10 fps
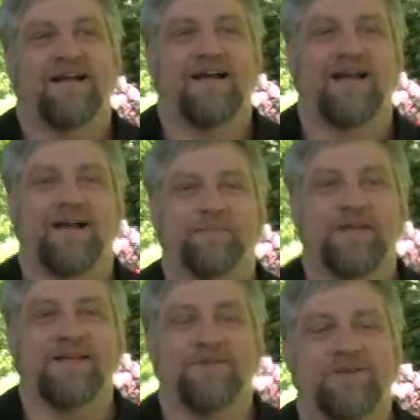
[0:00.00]
I
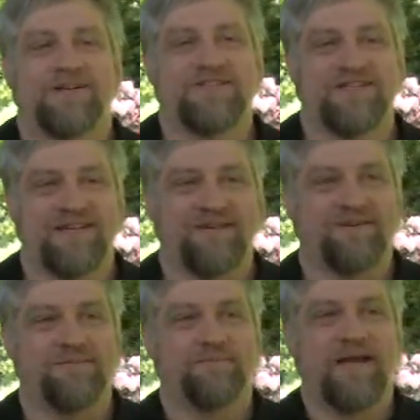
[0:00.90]
mean, was it
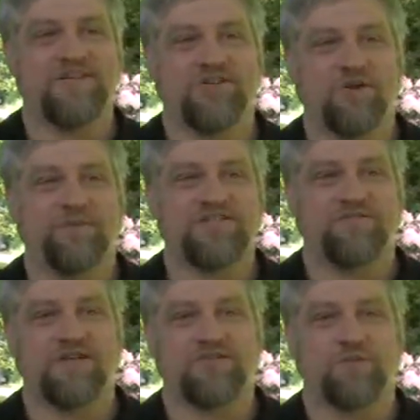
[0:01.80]
Magical
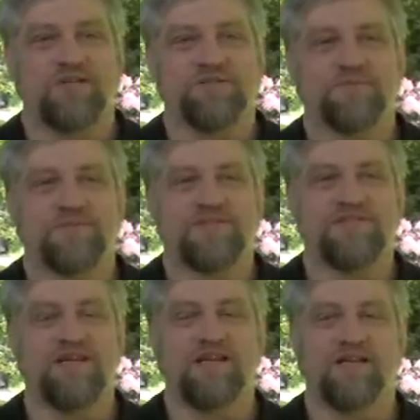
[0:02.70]
Misfits once
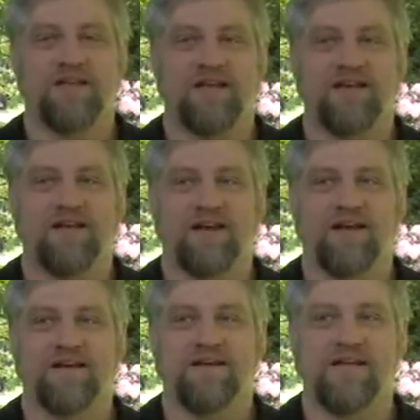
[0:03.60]
stated that
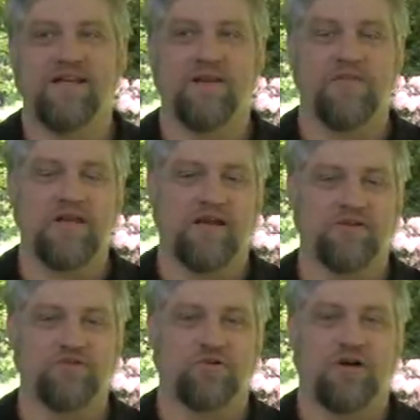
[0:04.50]
he didn't think I
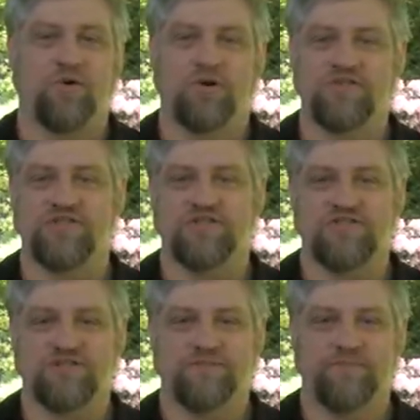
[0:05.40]
could draw
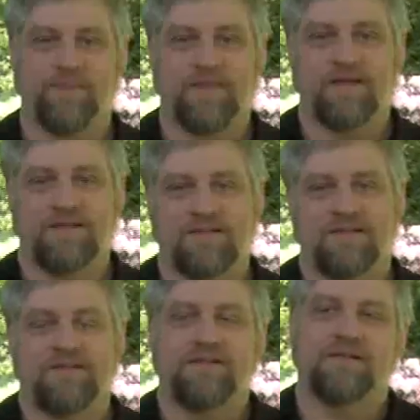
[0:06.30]
horses. And
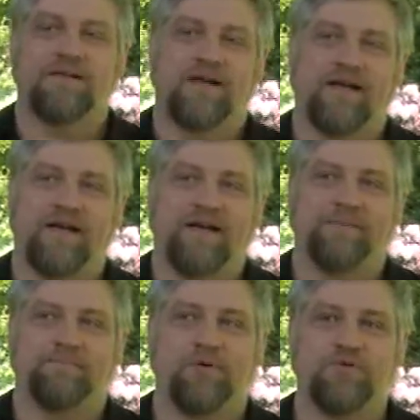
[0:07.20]
I
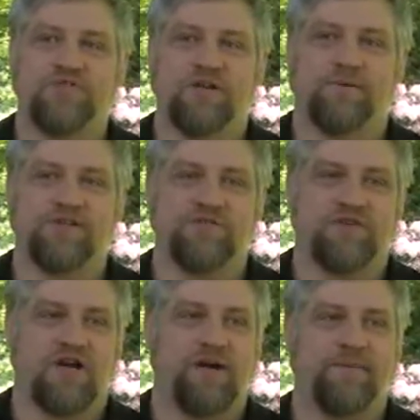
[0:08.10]
posted a bunch of
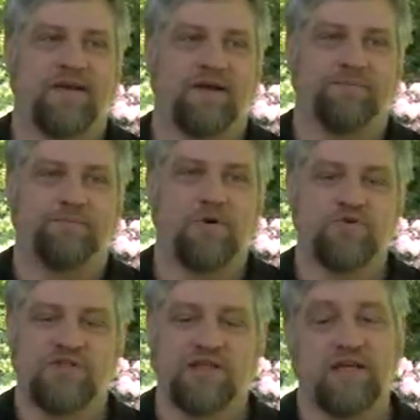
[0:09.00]

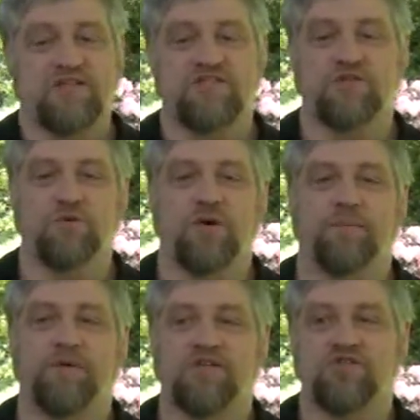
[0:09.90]
posted links to
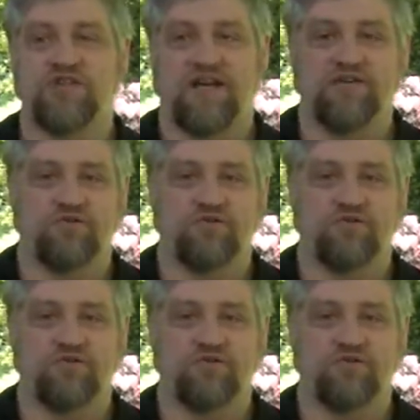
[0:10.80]
pictures I had